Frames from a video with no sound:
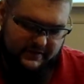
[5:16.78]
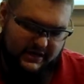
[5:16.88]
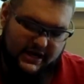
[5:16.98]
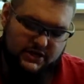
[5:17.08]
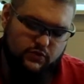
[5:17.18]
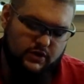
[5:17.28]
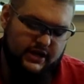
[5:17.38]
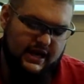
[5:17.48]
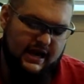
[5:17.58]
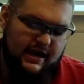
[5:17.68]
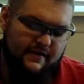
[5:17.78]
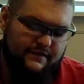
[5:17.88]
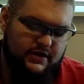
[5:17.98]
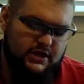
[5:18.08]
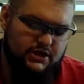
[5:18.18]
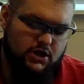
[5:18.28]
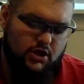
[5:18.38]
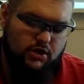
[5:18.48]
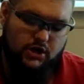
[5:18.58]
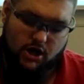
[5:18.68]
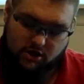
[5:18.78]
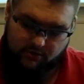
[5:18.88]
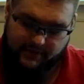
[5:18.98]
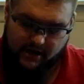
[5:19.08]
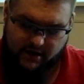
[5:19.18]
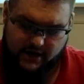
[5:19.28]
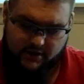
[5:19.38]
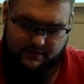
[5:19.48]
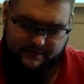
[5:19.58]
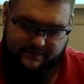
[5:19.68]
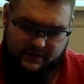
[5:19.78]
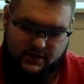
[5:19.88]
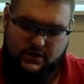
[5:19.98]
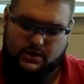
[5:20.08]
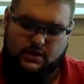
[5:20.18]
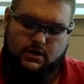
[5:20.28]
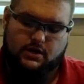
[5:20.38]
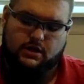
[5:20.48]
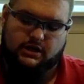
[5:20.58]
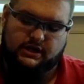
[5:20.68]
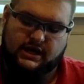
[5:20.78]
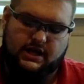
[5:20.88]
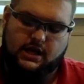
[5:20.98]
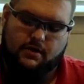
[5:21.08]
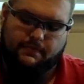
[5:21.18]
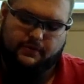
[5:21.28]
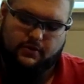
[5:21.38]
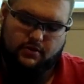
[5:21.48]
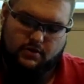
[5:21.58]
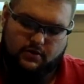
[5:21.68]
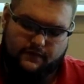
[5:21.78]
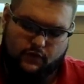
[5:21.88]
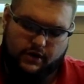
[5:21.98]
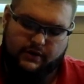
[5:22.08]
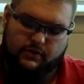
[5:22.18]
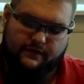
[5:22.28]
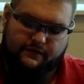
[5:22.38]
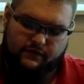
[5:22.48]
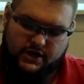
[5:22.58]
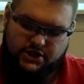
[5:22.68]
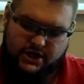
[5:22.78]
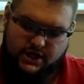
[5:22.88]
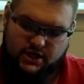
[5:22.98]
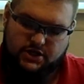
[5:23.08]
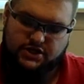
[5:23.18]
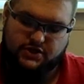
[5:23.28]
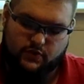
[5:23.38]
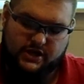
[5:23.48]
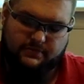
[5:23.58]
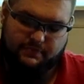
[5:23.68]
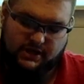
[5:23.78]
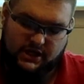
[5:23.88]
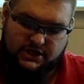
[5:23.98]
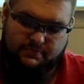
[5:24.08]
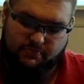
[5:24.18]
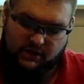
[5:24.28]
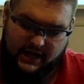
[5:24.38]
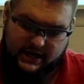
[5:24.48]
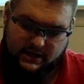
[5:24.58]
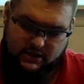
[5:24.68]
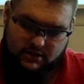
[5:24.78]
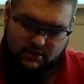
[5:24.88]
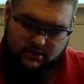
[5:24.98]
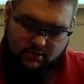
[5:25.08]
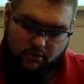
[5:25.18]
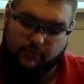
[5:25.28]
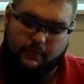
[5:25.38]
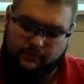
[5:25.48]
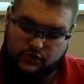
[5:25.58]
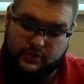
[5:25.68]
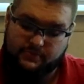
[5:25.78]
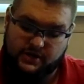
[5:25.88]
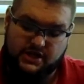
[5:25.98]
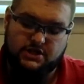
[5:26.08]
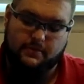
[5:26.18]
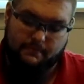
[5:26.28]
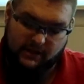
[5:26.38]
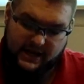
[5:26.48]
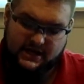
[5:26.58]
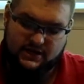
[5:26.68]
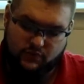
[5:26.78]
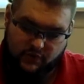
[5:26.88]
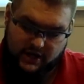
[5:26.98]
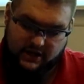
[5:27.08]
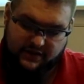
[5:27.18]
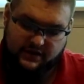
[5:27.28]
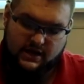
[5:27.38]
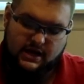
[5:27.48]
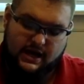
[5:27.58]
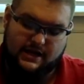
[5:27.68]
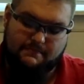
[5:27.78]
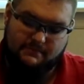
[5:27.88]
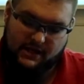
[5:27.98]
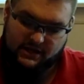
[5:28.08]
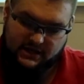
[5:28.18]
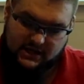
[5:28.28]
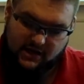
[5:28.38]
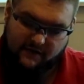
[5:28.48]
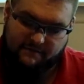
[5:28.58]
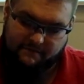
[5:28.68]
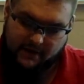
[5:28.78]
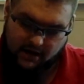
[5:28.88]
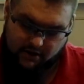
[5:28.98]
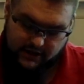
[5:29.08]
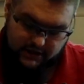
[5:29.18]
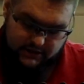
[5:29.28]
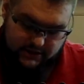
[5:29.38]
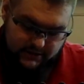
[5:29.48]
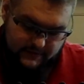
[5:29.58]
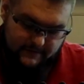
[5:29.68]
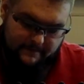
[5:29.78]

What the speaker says: The next one they have is called Huckleberry. Giddy up for a refreshing sweet peach blend, or sweet peach blended with a melody of berries.